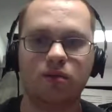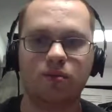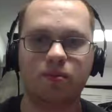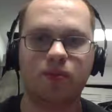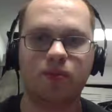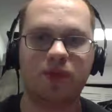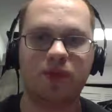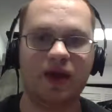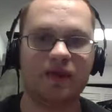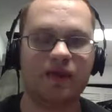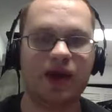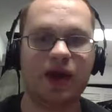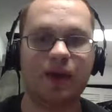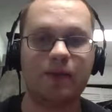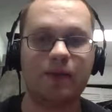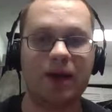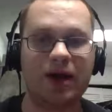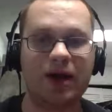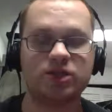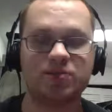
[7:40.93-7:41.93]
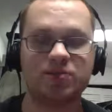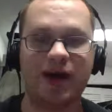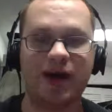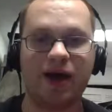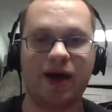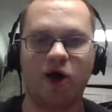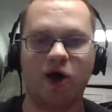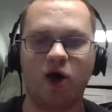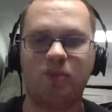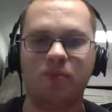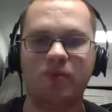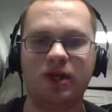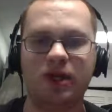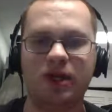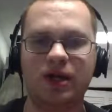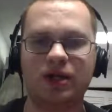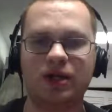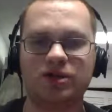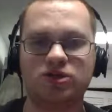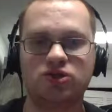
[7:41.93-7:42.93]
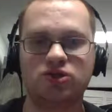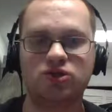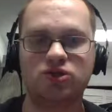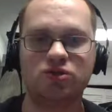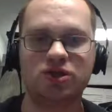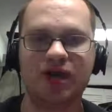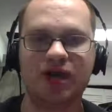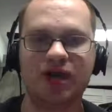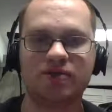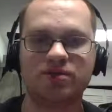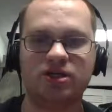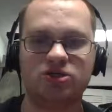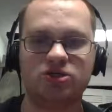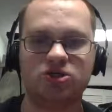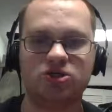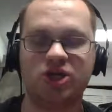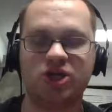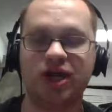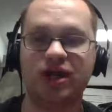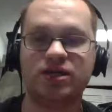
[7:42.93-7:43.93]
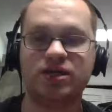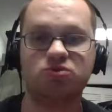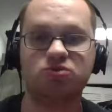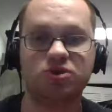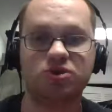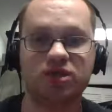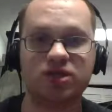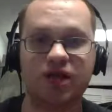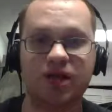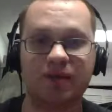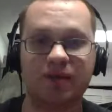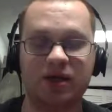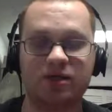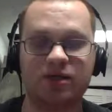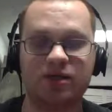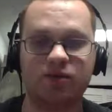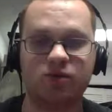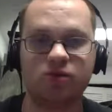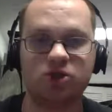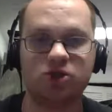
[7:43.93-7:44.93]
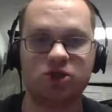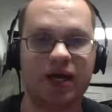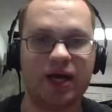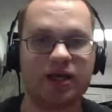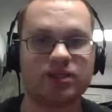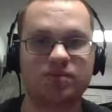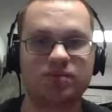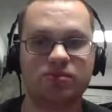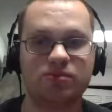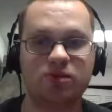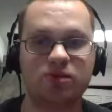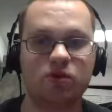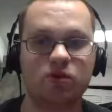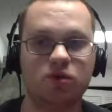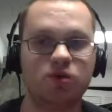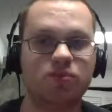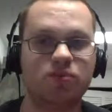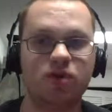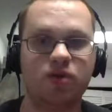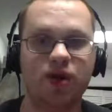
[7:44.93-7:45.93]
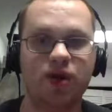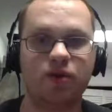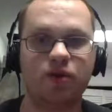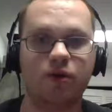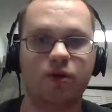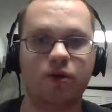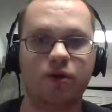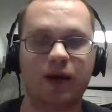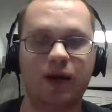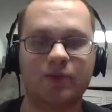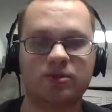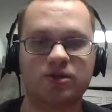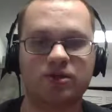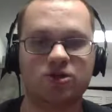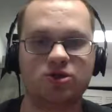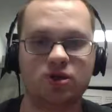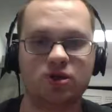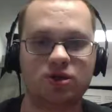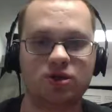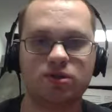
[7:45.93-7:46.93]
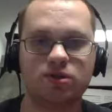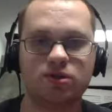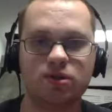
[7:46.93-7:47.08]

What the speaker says: they've now bounced back, albeit against 2 times against the Giants and 1 time against Edwin Jackson, but you only play who your opposition is.